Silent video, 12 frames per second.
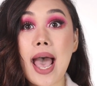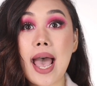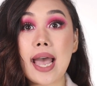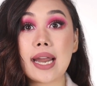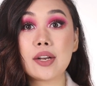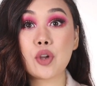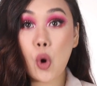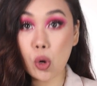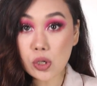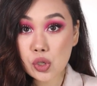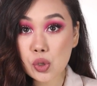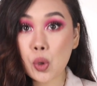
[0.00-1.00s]
And
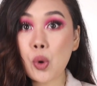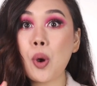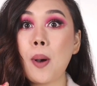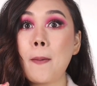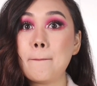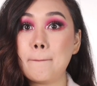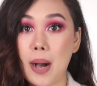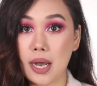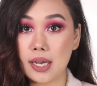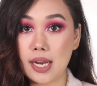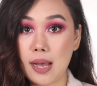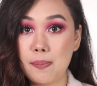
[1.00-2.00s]
also
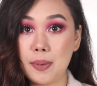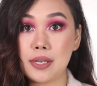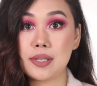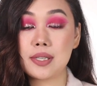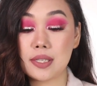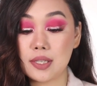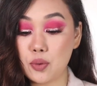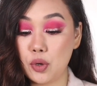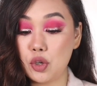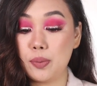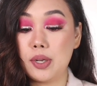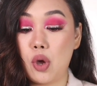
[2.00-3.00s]
buckle up, because this is
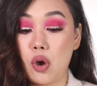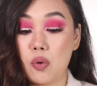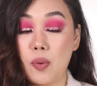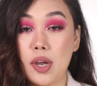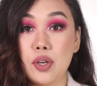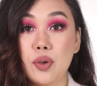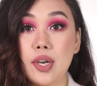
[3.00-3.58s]
going to be a long one.